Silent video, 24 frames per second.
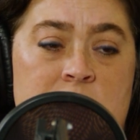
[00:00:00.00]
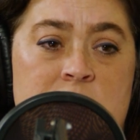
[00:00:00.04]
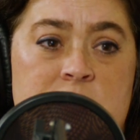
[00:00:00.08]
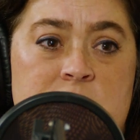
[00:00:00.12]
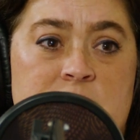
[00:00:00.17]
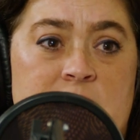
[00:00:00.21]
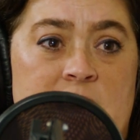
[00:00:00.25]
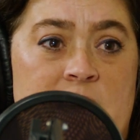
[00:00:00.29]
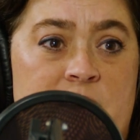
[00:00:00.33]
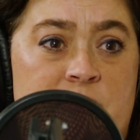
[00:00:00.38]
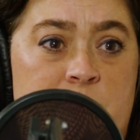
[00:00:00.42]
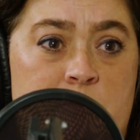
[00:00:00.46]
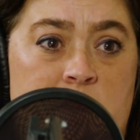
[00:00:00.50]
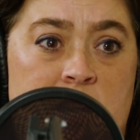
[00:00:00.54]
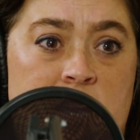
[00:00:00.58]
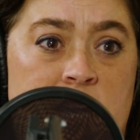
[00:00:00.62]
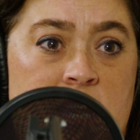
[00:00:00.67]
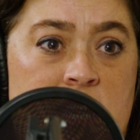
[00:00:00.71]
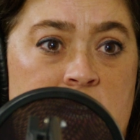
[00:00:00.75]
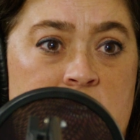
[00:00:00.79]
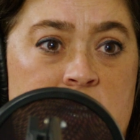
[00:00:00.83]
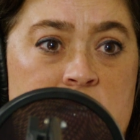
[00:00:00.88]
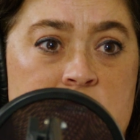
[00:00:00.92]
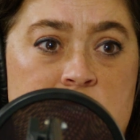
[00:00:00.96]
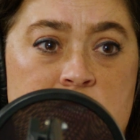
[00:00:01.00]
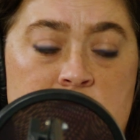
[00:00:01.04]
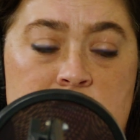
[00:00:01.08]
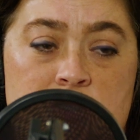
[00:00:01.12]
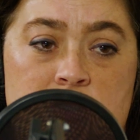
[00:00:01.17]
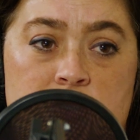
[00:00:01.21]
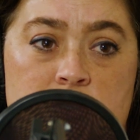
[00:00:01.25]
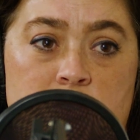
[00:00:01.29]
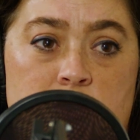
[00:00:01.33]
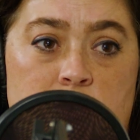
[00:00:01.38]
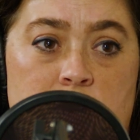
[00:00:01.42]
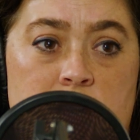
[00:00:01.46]
staff
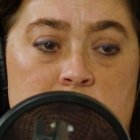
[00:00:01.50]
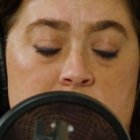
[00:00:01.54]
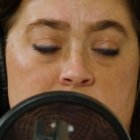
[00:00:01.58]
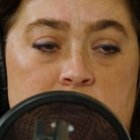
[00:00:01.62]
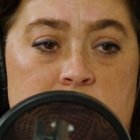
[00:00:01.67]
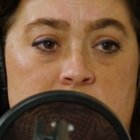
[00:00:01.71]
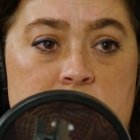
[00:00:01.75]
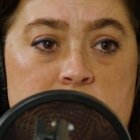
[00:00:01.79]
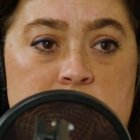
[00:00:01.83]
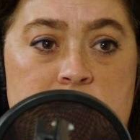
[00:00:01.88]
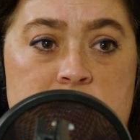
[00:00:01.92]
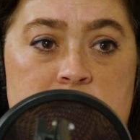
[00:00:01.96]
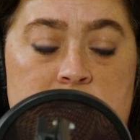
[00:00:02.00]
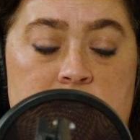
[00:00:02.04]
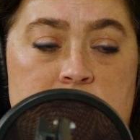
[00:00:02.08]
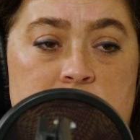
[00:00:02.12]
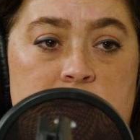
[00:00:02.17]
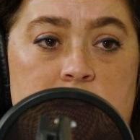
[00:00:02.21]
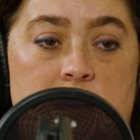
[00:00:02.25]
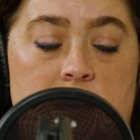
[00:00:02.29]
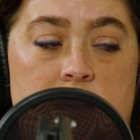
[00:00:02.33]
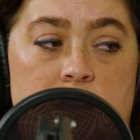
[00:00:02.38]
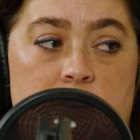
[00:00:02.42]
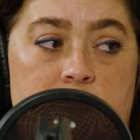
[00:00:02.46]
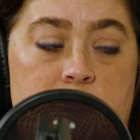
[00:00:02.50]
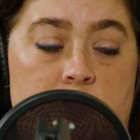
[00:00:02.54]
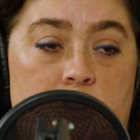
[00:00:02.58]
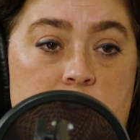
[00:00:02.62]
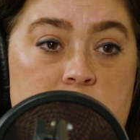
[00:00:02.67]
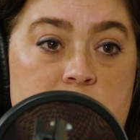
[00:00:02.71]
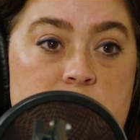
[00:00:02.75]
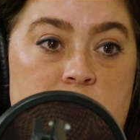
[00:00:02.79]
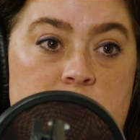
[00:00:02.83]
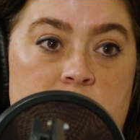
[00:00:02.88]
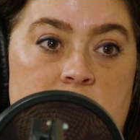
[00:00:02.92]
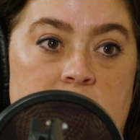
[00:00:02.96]
meetings, doing things for
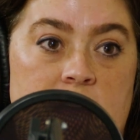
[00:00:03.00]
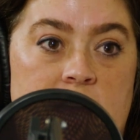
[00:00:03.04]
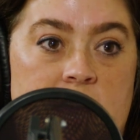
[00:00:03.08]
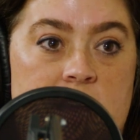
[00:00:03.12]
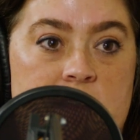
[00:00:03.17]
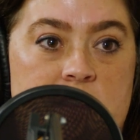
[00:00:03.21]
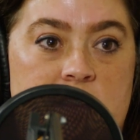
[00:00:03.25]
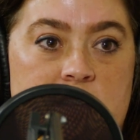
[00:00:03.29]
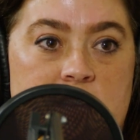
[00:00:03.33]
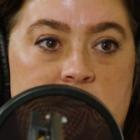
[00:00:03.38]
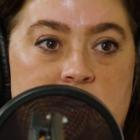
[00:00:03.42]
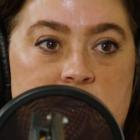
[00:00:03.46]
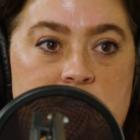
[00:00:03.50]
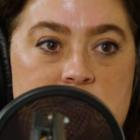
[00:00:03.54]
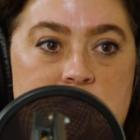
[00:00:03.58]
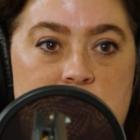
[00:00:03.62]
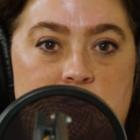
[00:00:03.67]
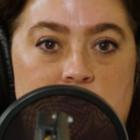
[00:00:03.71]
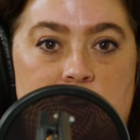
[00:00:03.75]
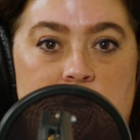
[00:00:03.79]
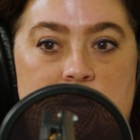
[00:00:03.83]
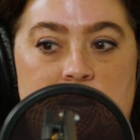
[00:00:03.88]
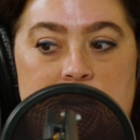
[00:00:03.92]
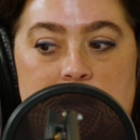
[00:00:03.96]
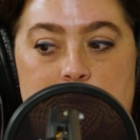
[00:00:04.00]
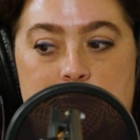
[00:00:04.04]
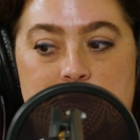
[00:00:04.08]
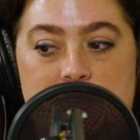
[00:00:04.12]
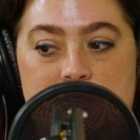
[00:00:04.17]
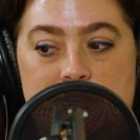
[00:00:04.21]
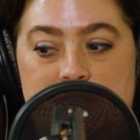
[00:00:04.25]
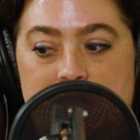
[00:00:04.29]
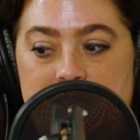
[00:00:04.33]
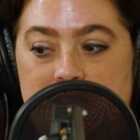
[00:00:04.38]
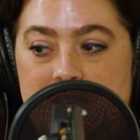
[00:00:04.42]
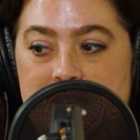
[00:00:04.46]
our student athletes, creating
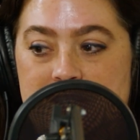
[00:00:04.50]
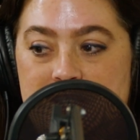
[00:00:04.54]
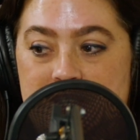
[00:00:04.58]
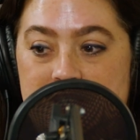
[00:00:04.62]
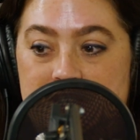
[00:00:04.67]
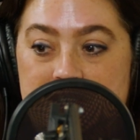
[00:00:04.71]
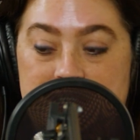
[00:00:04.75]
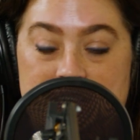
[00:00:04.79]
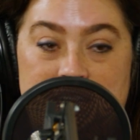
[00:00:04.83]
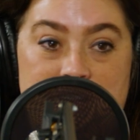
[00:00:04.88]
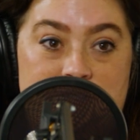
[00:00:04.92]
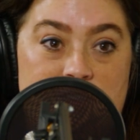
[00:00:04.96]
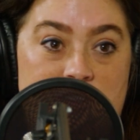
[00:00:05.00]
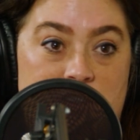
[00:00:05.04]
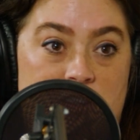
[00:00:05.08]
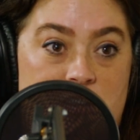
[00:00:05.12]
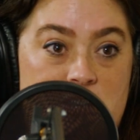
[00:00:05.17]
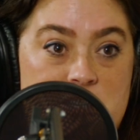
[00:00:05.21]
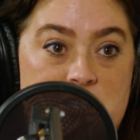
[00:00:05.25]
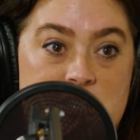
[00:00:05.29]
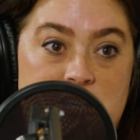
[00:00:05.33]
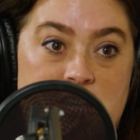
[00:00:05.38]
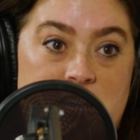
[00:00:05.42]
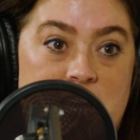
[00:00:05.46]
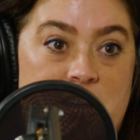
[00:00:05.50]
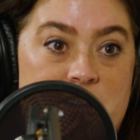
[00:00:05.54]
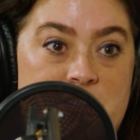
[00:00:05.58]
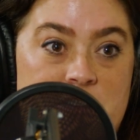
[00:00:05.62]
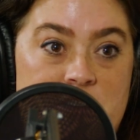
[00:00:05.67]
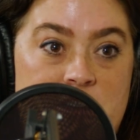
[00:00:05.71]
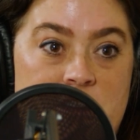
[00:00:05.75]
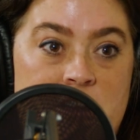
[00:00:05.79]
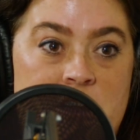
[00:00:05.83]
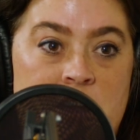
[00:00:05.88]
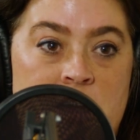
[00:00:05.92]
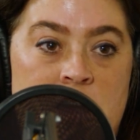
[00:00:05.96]
opportunities just to even lunch
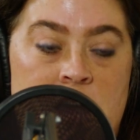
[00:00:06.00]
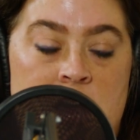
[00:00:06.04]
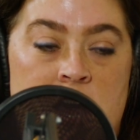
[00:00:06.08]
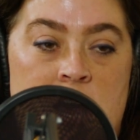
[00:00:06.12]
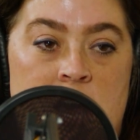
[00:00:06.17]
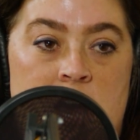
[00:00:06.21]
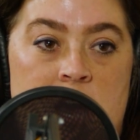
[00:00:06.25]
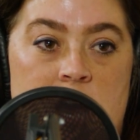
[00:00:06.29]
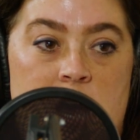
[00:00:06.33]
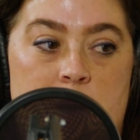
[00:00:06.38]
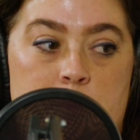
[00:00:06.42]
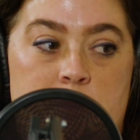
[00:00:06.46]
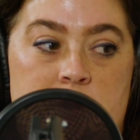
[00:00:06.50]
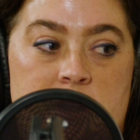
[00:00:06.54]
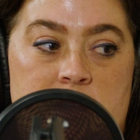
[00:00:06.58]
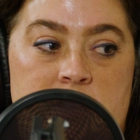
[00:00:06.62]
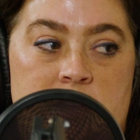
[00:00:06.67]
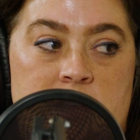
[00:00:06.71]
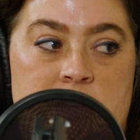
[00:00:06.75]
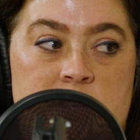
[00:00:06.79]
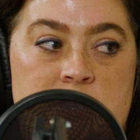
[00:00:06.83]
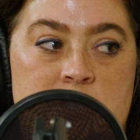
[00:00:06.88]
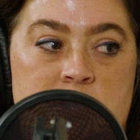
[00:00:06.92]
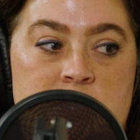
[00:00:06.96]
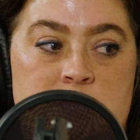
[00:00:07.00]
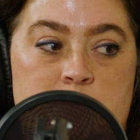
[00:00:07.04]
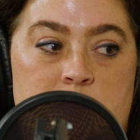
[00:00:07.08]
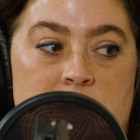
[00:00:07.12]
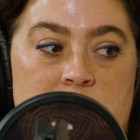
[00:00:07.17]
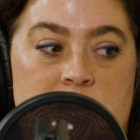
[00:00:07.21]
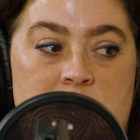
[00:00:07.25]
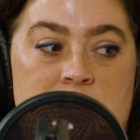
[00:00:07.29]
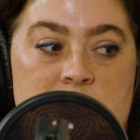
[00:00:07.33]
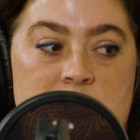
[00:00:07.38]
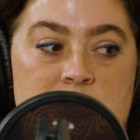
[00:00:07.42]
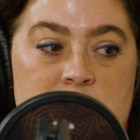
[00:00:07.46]
together. But I think it's just
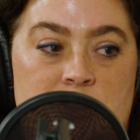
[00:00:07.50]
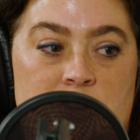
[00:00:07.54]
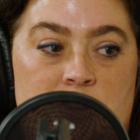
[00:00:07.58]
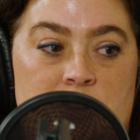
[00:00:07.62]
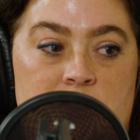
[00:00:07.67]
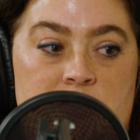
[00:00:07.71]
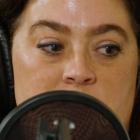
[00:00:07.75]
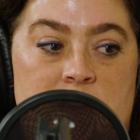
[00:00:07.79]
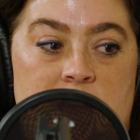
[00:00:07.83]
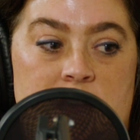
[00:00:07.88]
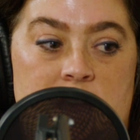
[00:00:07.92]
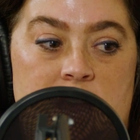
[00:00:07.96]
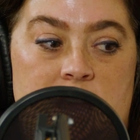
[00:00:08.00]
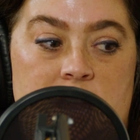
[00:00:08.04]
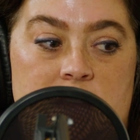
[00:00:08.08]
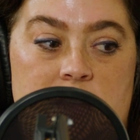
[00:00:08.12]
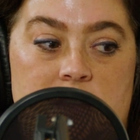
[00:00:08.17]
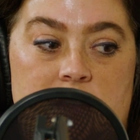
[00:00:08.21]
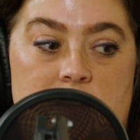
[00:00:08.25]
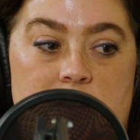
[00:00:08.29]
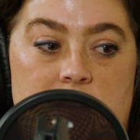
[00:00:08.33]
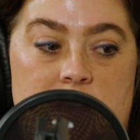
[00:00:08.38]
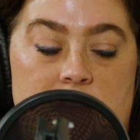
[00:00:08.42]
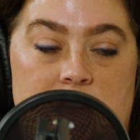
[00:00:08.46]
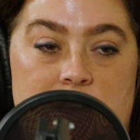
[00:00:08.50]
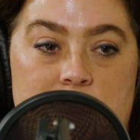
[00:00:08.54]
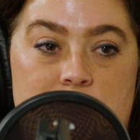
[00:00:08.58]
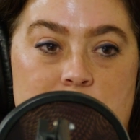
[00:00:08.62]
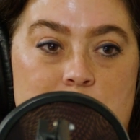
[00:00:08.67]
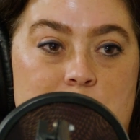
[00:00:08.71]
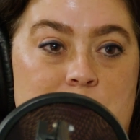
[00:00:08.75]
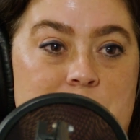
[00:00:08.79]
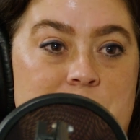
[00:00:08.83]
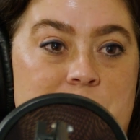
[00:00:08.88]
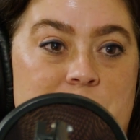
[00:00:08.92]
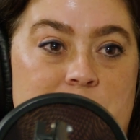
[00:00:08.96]
making sure that
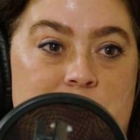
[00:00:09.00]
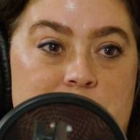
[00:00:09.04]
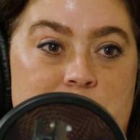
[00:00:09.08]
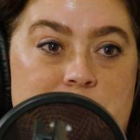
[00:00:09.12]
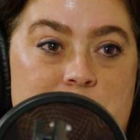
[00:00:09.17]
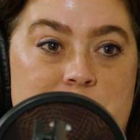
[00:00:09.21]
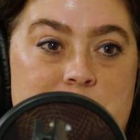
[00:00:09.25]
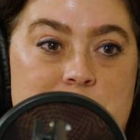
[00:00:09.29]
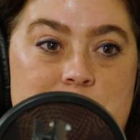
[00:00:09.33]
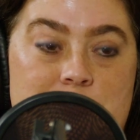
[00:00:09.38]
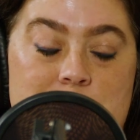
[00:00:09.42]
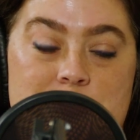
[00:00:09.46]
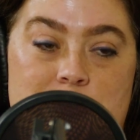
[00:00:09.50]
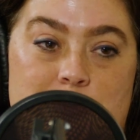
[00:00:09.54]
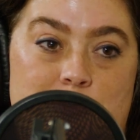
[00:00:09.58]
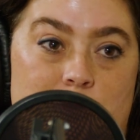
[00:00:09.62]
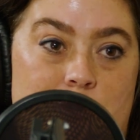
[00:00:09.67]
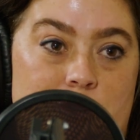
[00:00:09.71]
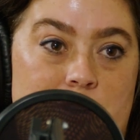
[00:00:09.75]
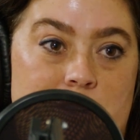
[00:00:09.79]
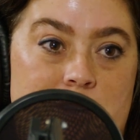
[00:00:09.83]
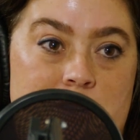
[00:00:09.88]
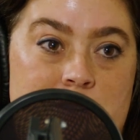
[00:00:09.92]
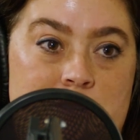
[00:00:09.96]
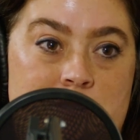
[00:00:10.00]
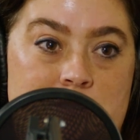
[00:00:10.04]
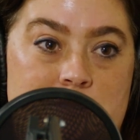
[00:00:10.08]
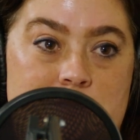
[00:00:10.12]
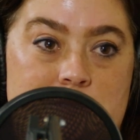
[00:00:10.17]
everyone feels supported.